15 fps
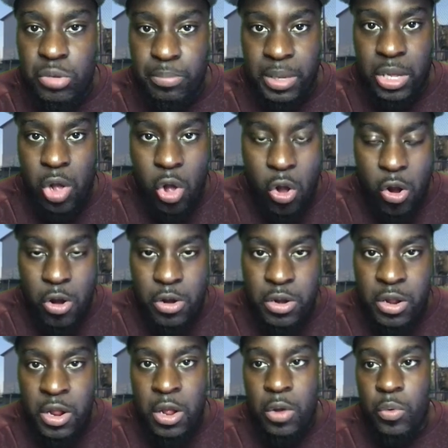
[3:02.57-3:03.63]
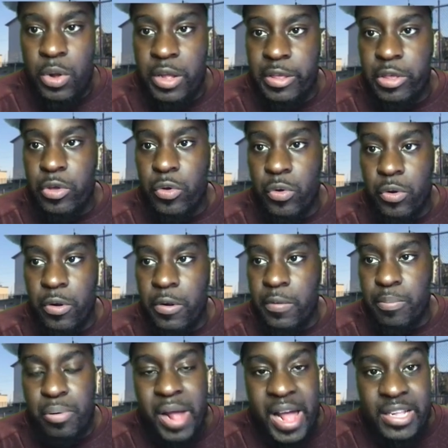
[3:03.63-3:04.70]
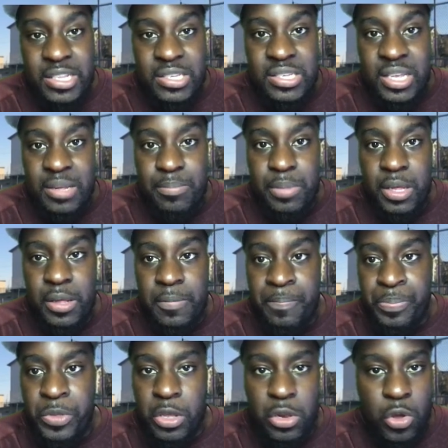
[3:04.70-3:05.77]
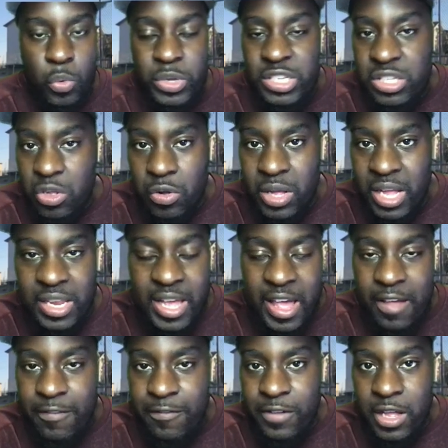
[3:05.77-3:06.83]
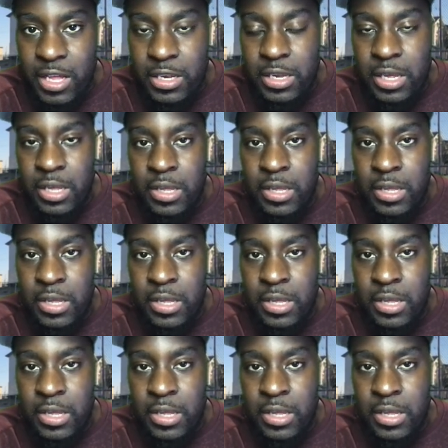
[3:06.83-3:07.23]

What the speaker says: be hard where you're practicing, but you know, we still kind of have fun,